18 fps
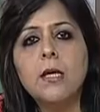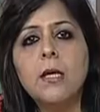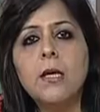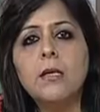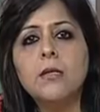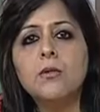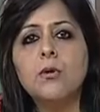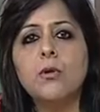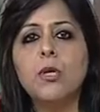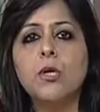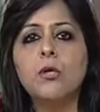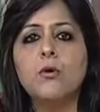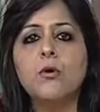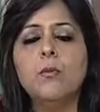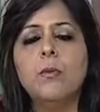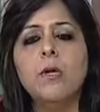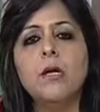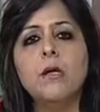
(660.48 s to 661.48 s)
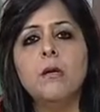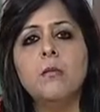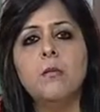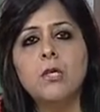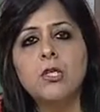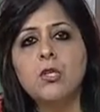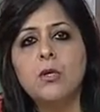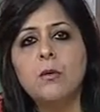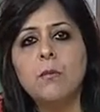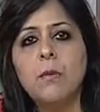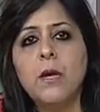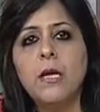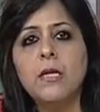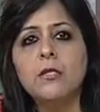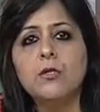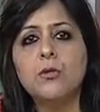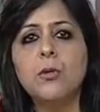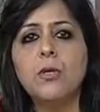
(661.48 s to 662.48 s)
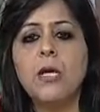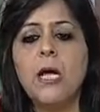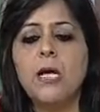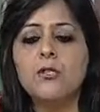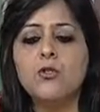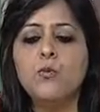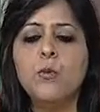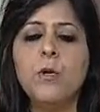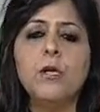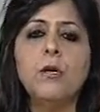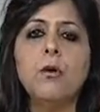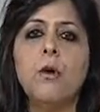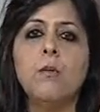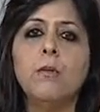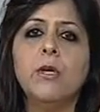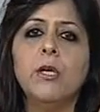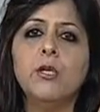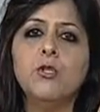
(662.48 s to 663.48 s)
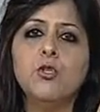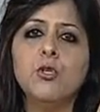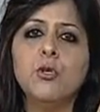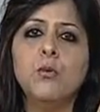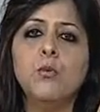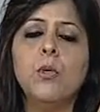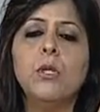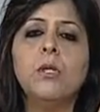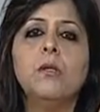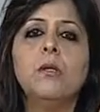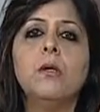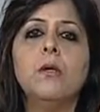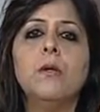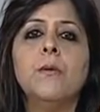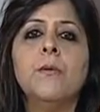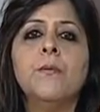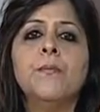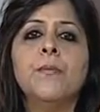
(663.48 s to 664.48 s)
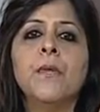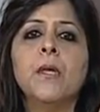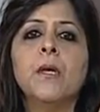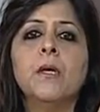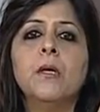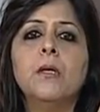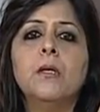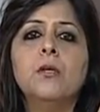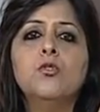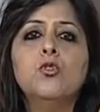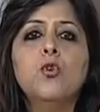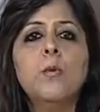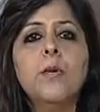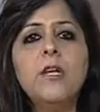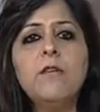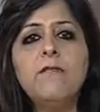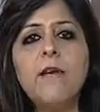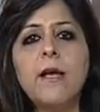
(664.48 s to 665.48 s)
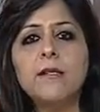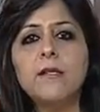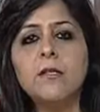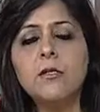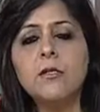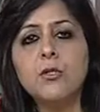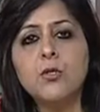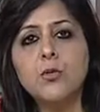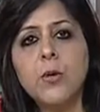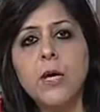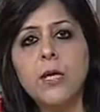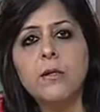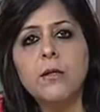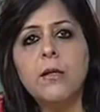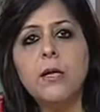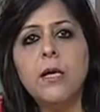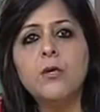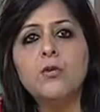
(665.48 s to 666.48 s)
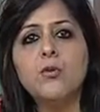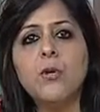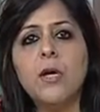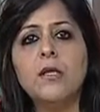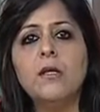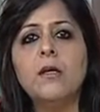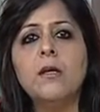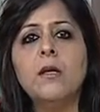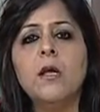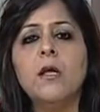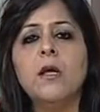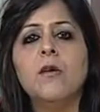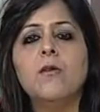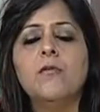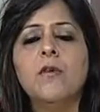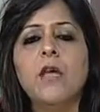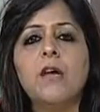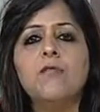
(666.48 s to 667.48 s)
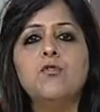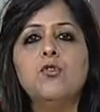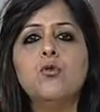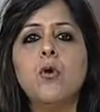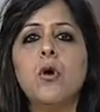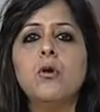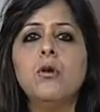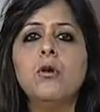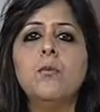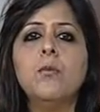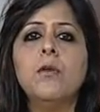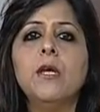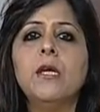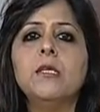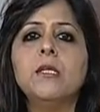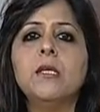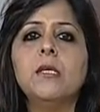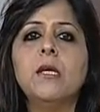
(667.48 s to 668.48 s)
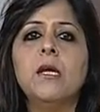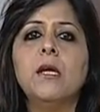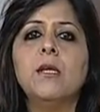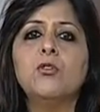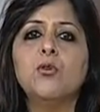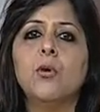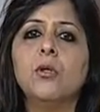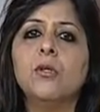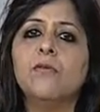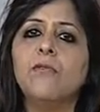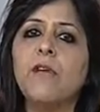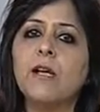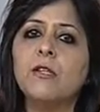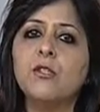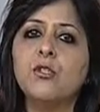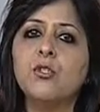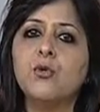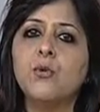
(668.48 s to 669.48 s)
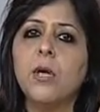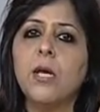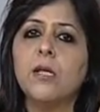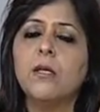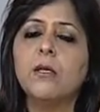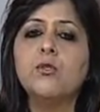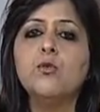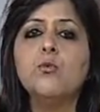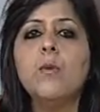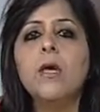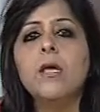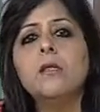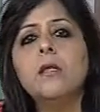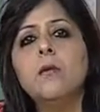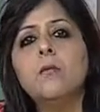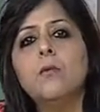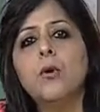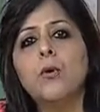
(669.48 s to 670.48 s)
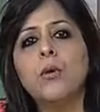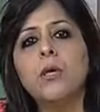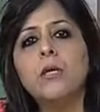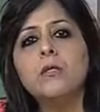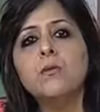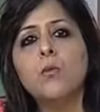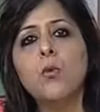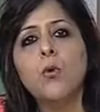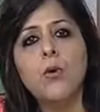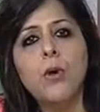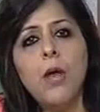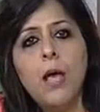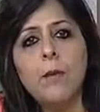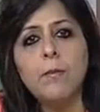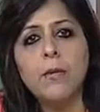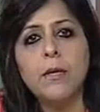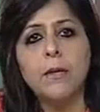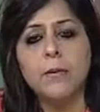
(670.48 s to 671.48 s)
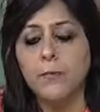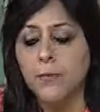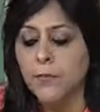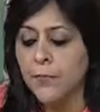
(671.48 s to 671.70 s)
things, or it could be a commission base. So it has to be in combination with the uh, so many factors together and together we have to conglomerate and collect all the factors together to make the employees more happy.